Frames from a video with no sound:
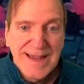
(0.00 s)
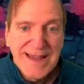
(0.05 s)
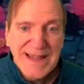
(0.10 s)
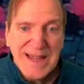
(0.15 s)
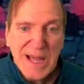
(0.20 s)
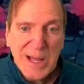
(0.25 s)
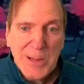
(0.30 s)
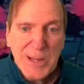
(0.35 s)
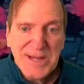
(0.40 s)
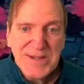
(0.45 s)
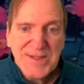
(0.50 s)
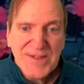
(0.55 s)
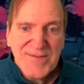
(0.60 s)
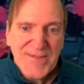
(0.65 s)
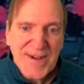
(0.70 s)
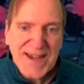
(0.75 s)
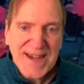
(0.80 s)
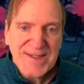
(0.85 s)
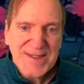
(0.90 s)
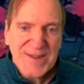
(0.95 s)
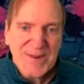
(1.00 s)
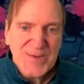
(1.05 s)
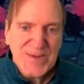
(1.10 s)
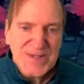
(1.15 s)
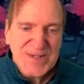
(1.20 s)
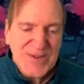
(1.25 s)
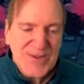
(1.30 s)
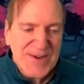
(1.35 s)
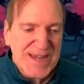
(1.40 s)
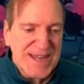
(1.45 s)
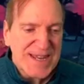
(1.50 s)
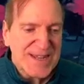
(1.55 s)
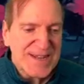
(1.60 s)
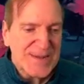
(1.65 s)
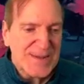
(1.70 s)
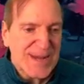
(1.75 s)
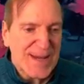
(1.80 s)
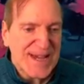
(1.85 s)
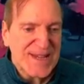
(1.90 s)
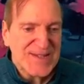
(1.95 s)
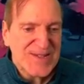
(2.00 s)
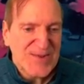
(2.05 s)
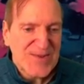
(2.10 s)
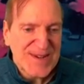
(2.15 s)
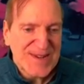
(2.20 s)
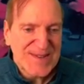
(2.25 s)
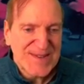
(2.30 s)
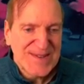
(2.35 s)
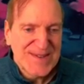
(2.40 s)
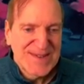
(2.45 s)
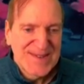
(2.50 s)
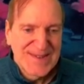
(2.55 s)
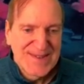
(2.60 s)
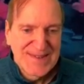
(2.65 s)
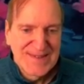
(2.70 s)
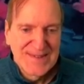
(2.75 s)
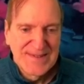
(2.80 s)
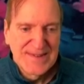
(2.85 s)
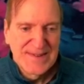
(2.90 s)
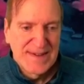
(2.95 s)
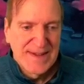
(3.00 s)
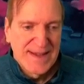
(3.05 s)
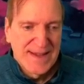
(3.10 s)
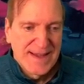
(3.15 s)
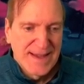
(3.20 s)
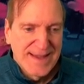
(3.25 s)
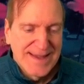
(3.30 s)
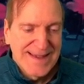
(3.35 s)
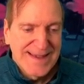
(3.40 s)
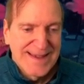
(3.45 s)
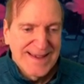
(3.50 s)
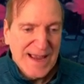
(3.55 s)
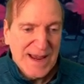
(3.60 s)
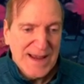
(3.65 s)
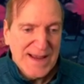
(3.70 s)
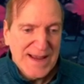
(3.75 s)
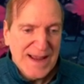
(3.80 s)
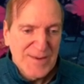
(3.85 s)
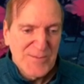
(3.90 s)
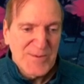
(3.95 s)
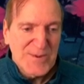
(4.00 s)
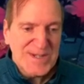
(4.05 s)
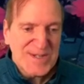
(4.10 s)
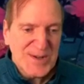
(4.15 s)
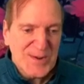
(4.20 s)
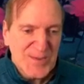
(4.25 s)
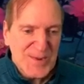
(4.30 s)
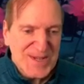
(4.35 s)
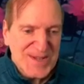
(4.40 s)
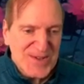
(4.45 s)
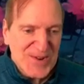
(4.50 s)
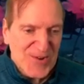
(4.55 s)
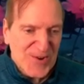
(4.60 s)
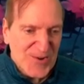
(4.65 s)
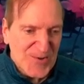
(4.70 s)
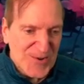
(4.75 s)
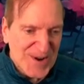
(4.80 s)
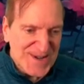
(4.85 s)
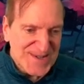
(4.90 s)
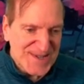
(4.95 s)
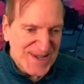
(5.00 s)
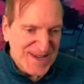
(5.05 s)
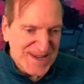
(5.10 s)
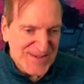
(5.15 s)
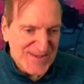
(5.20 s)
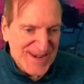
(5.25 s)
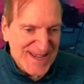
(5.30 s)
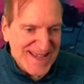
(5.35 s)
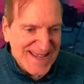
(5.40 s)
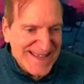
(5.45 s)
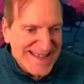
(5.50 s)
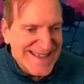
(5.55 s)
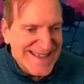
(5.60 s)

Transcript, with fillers: I like the fact that it was created in Lazarus. I'm reasonably sure it was anyway.